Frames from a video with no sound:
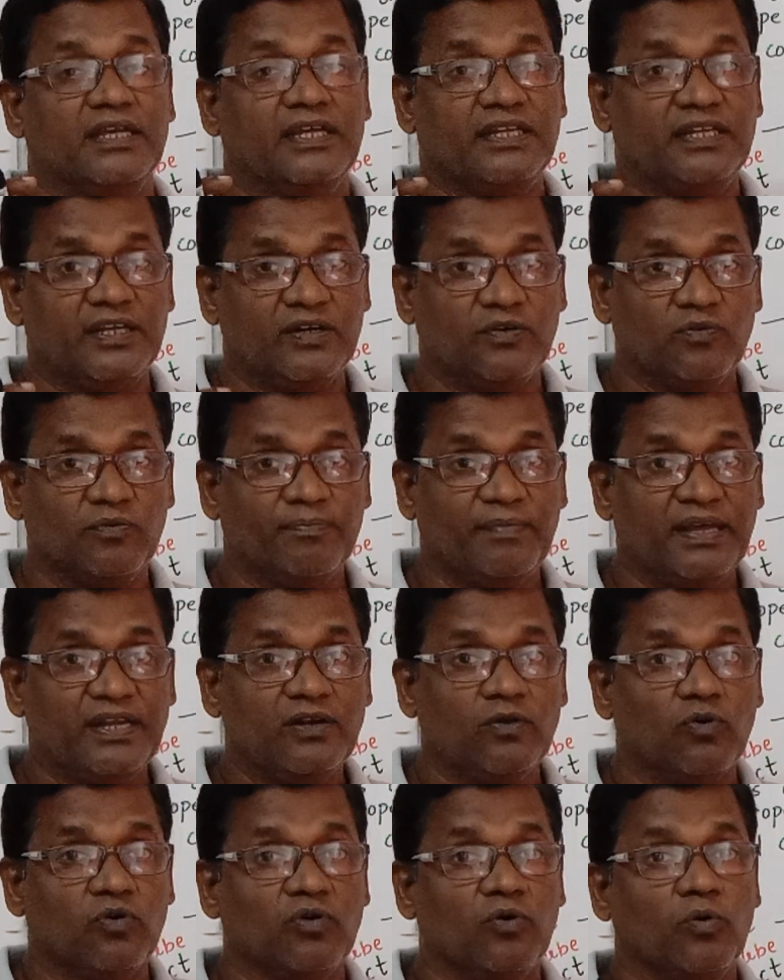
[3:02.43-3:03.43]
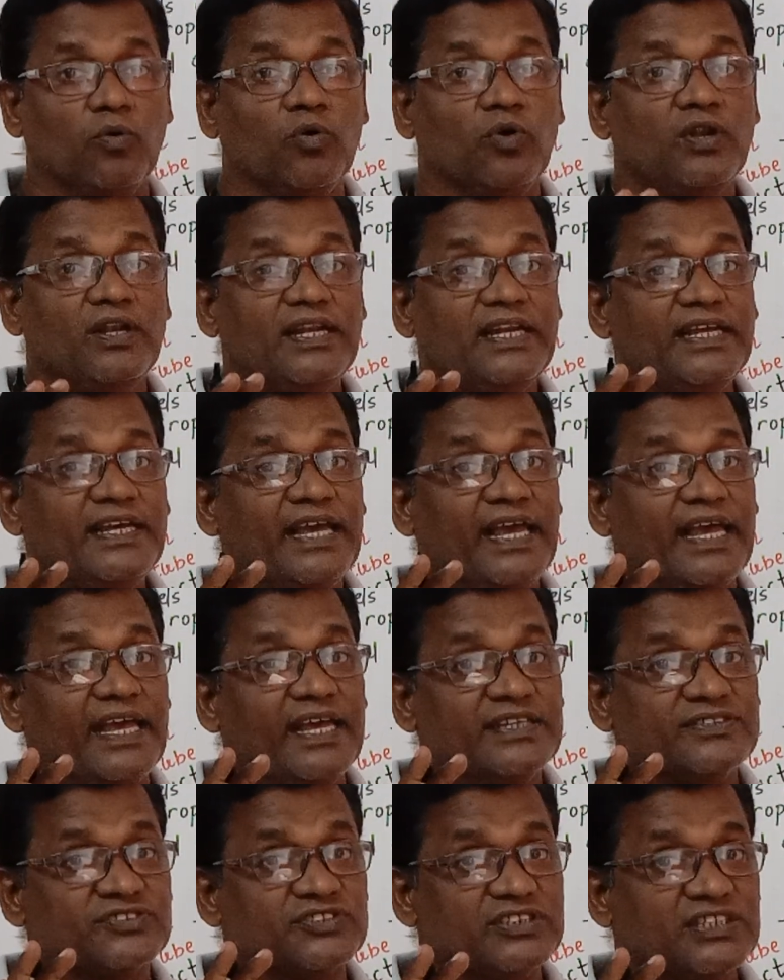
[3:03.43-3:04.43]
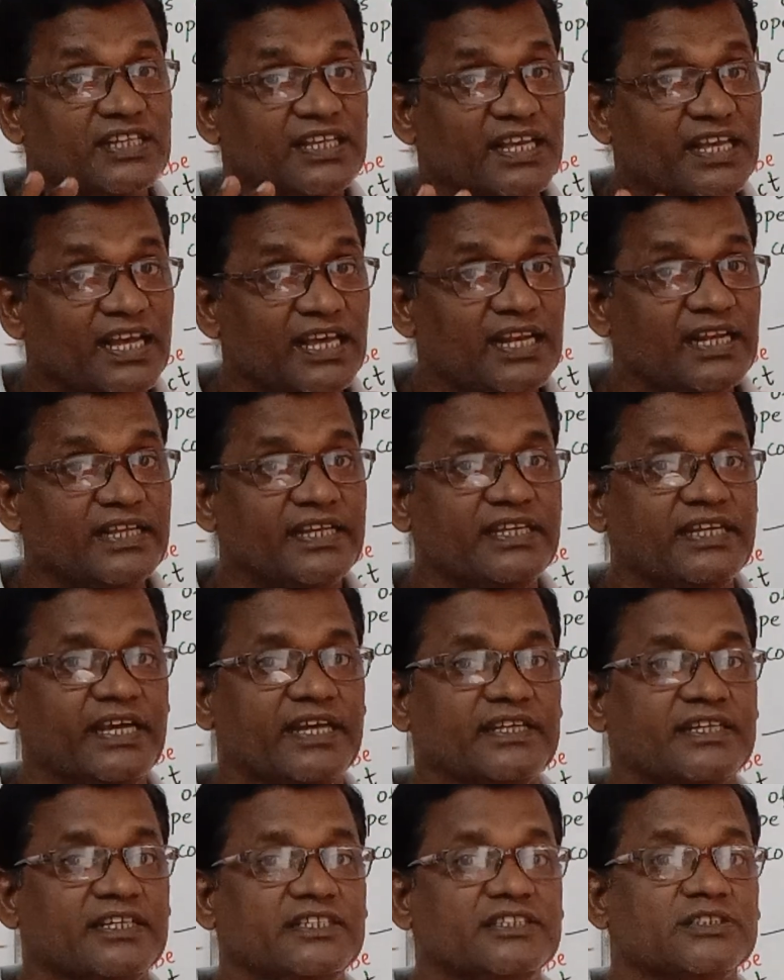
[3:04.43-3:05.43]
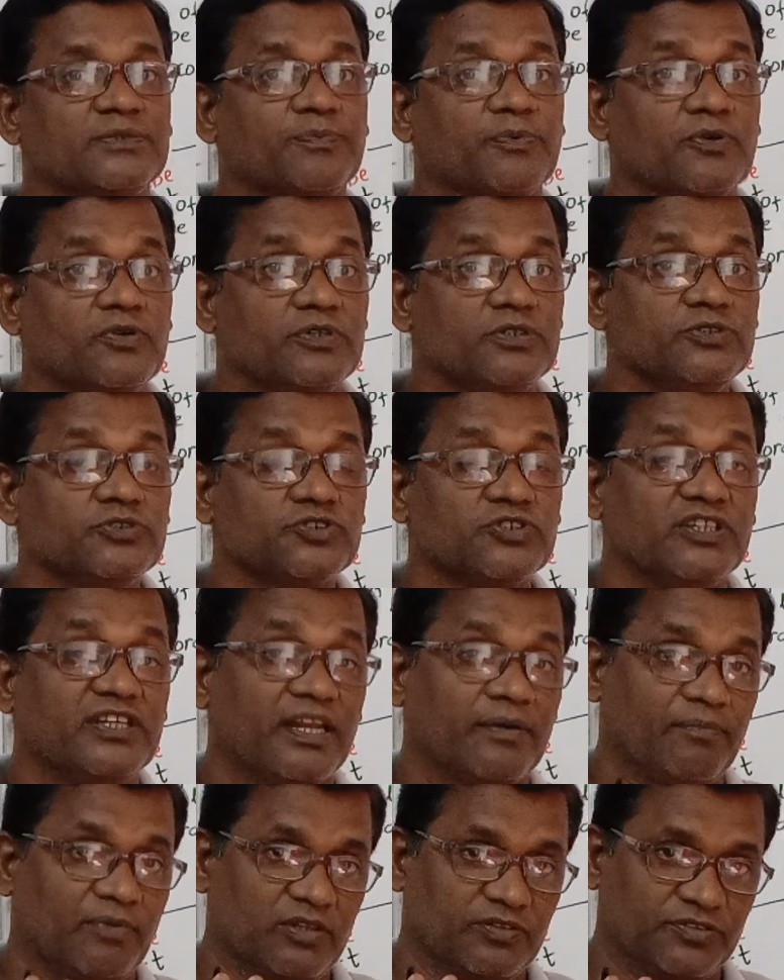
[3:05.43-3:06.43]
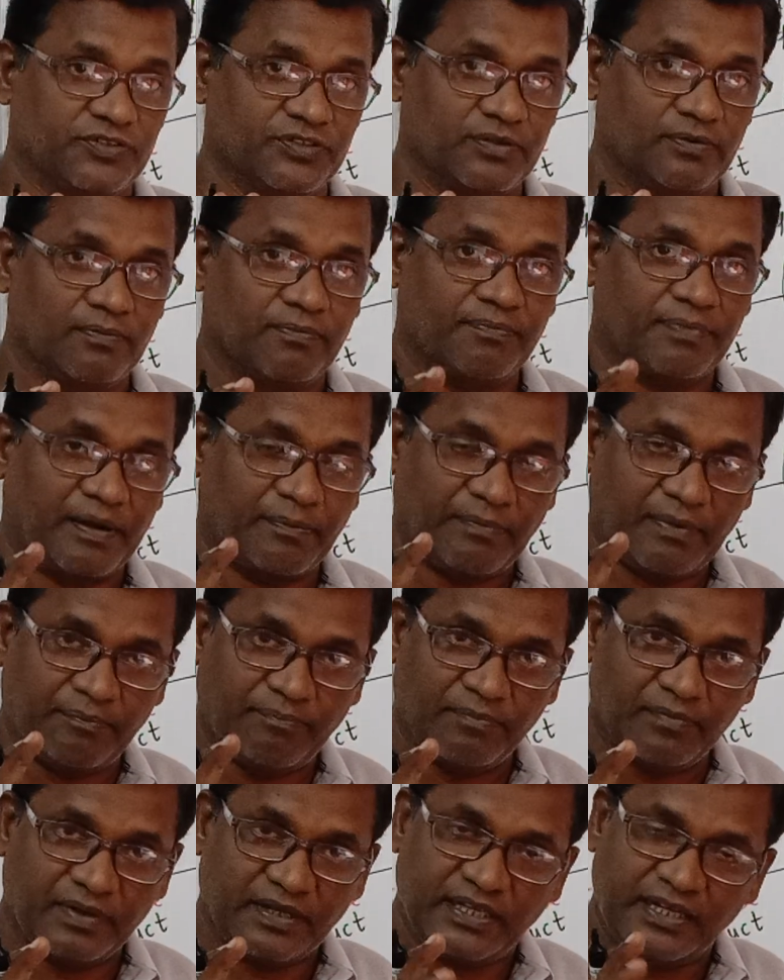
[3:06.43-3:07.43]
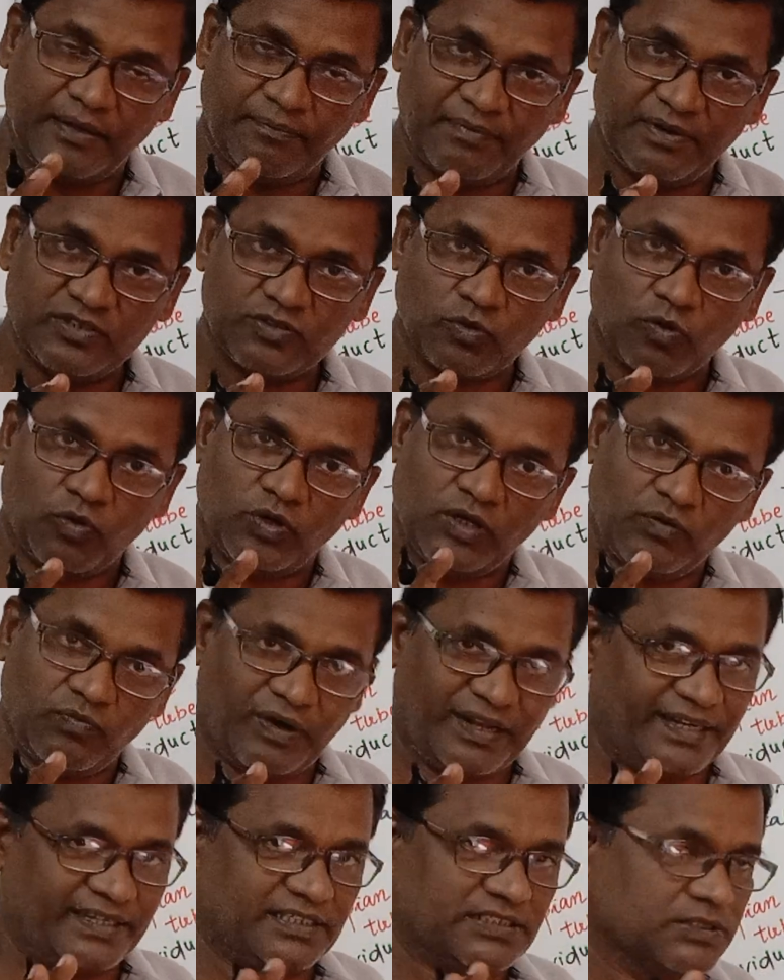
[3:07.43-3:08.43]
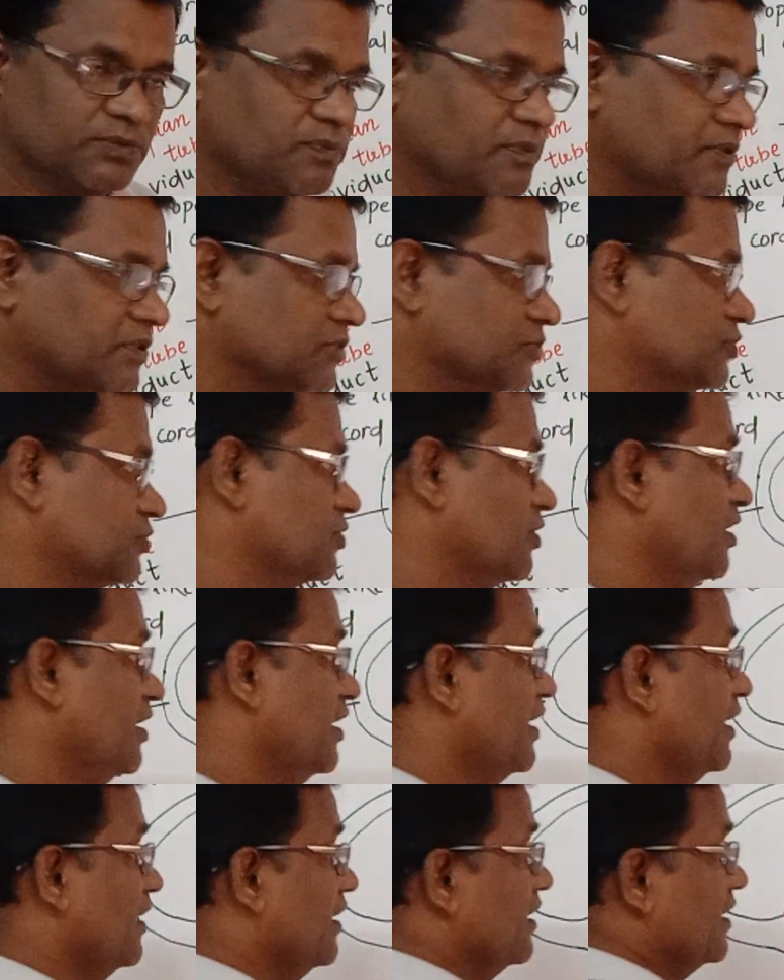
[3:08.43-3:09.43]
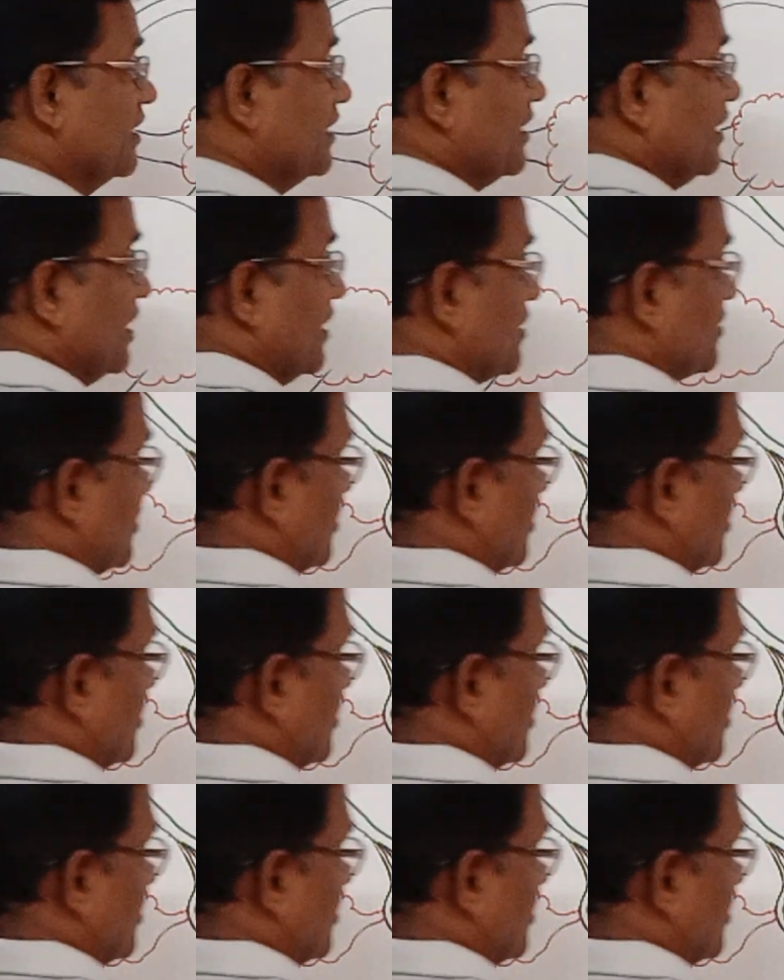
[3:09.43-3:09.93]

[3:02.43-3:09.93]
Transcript: in a woman, only a single egg is produced in a month. In a month, only one egg is produced. Here